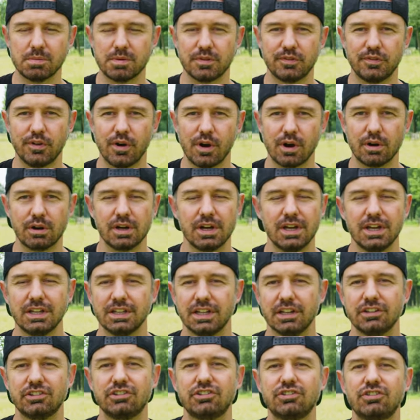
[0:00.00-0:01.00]
point four,
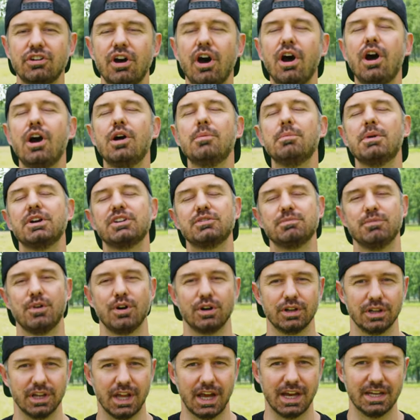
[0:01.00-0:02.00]
there's so much
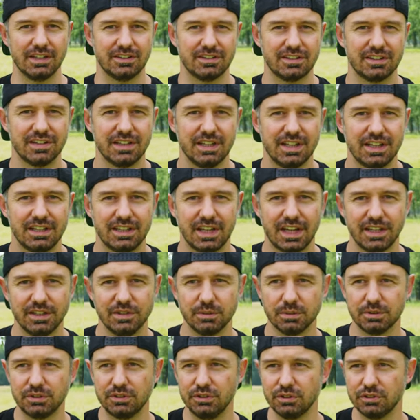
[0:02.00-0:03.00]
more light than
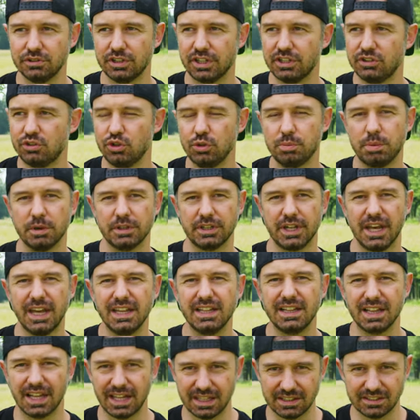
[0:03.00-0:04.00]
you would use a two point
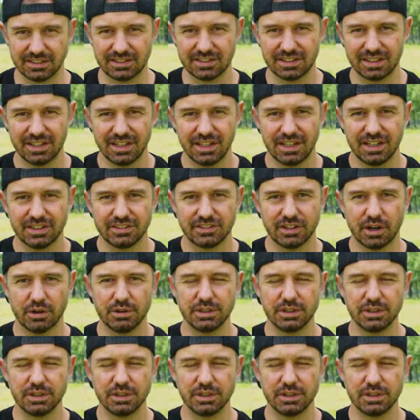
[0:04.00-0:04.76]
eight lens. So